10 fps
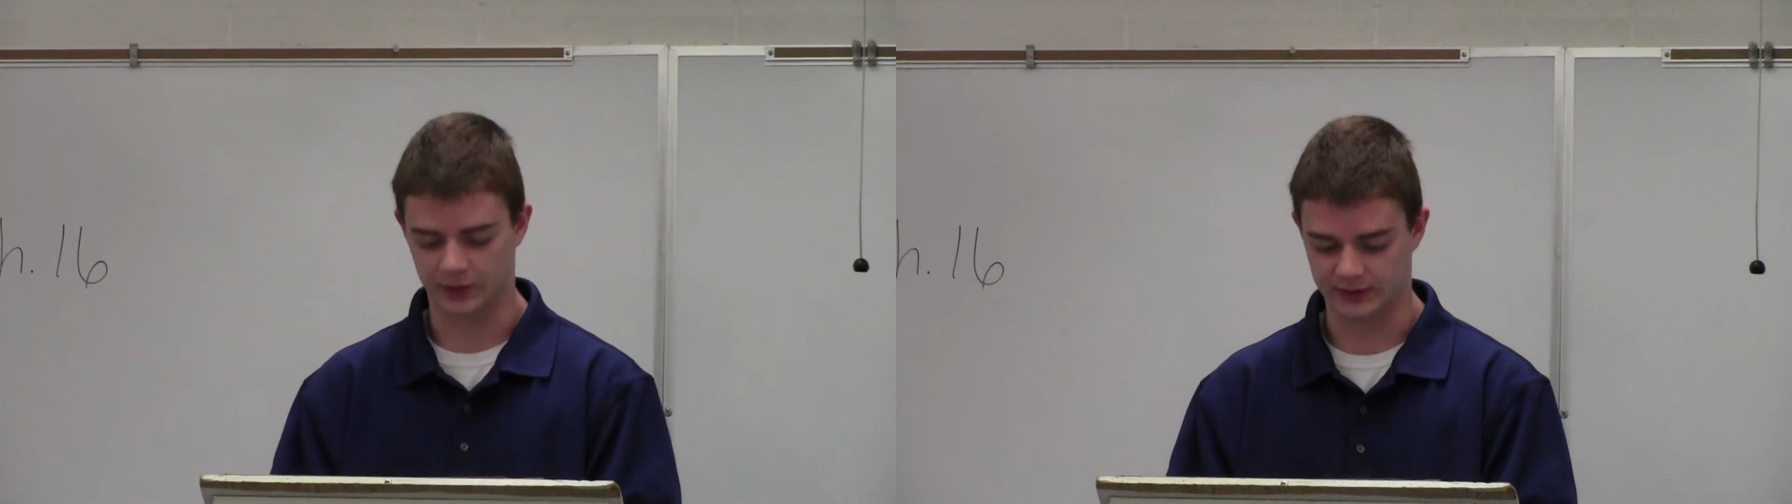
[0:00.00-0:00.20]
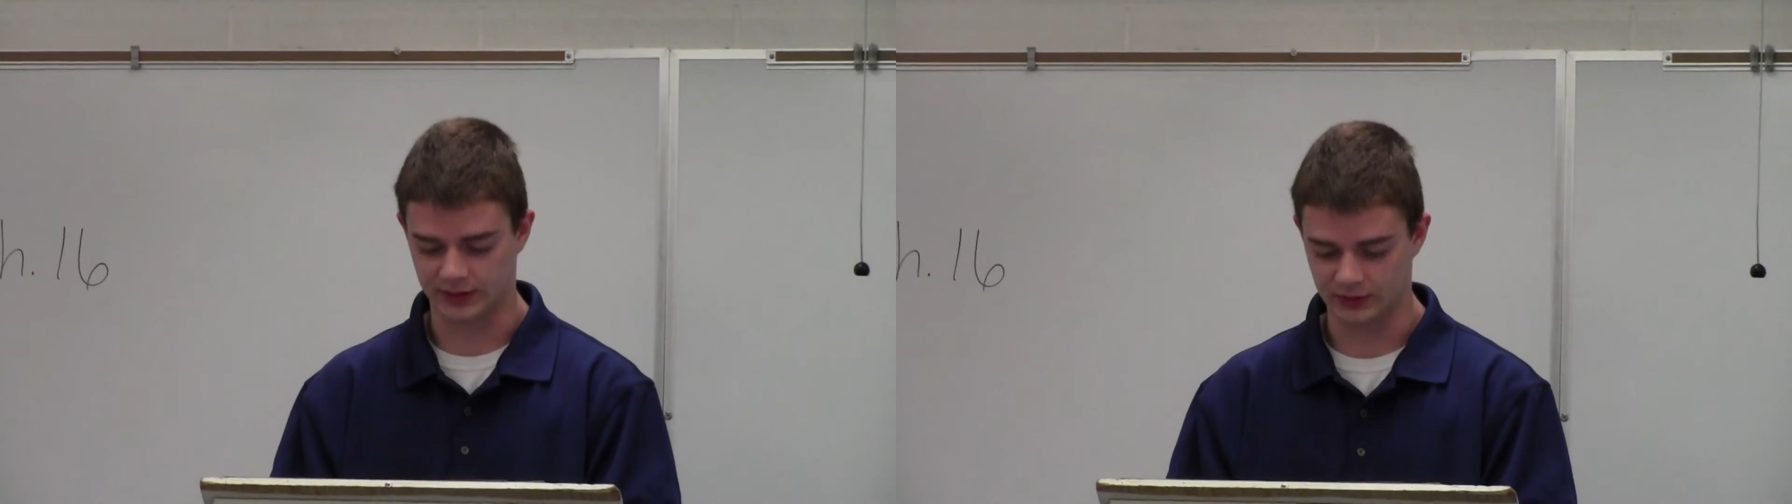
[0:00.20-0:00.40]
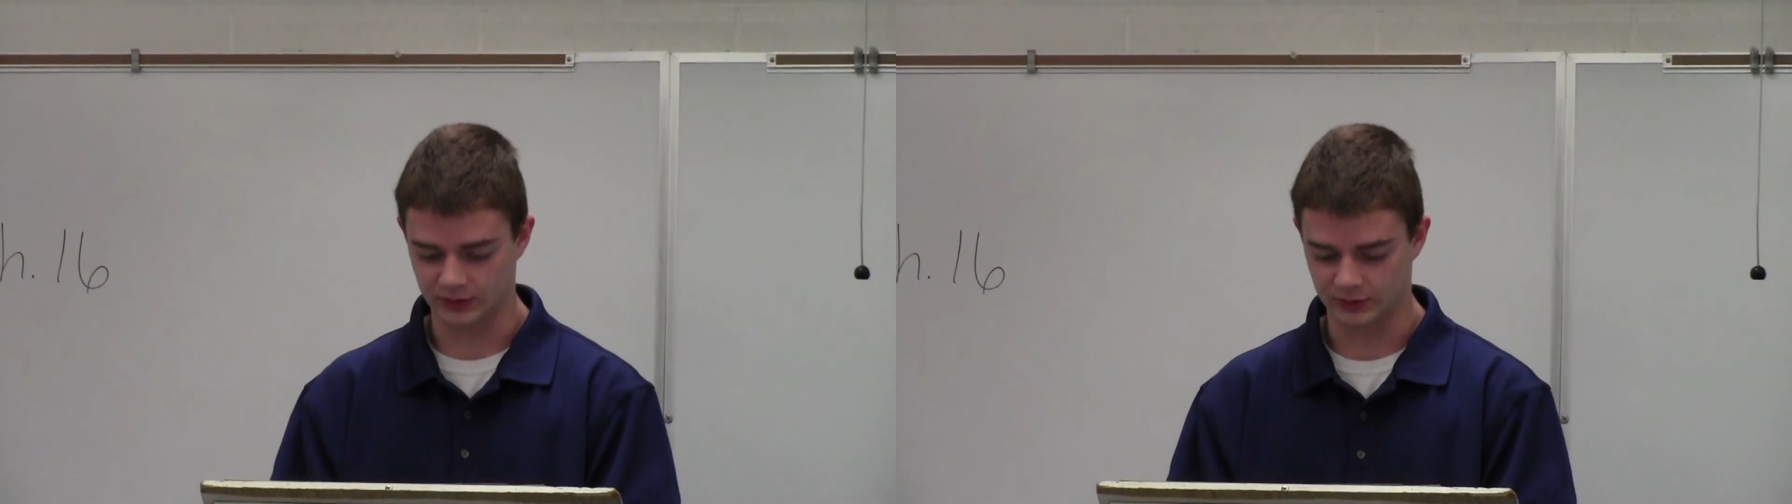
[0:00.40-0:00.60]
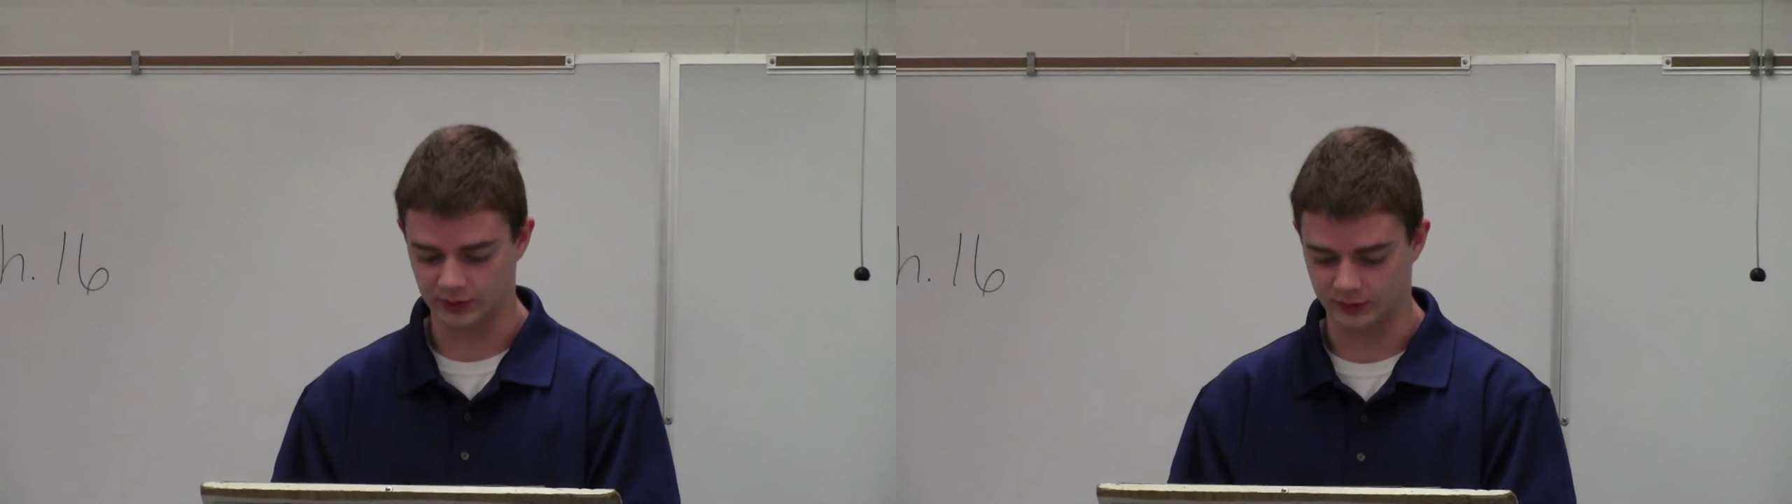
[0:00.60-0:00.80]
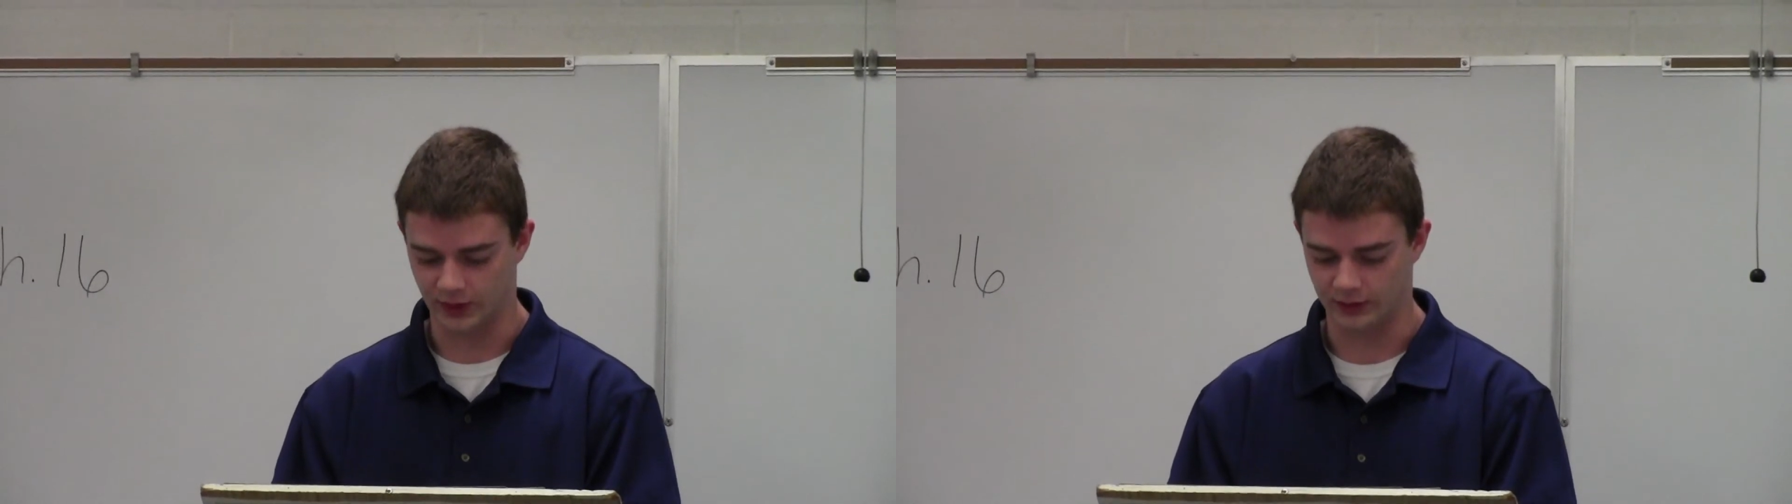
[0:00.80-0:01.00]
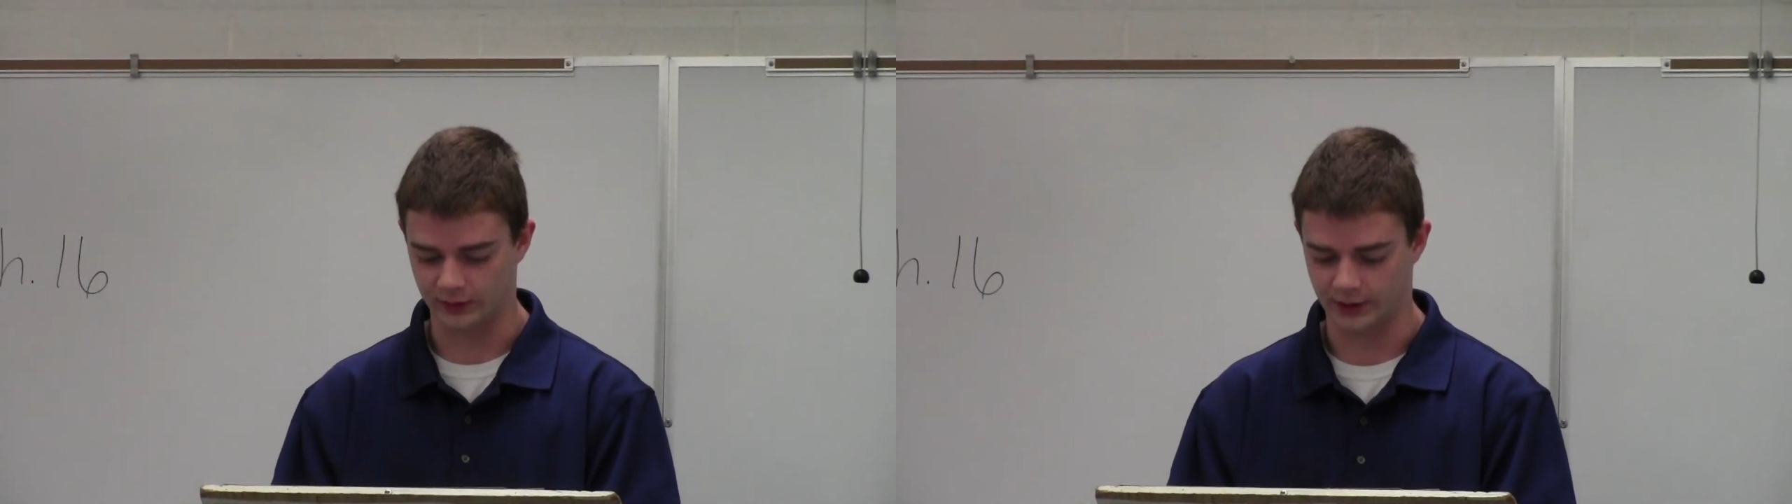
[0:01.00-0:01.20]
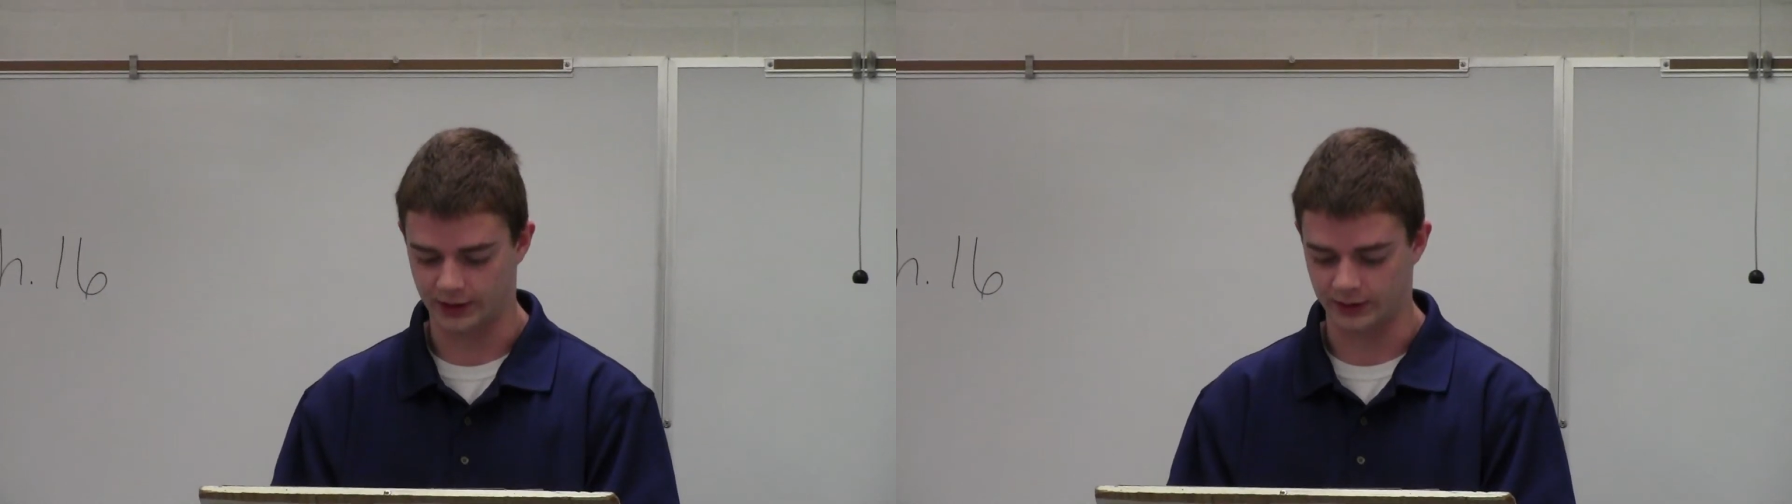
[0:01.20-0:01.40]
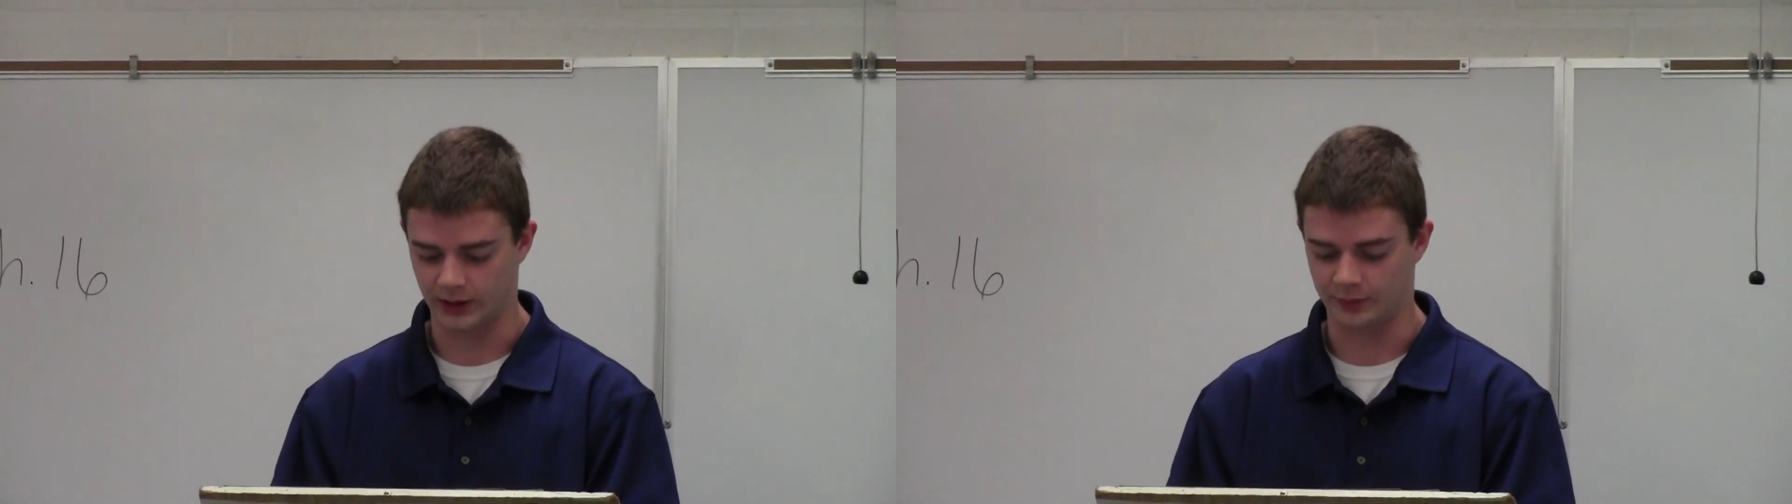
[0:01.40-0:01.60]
but they usually revolve around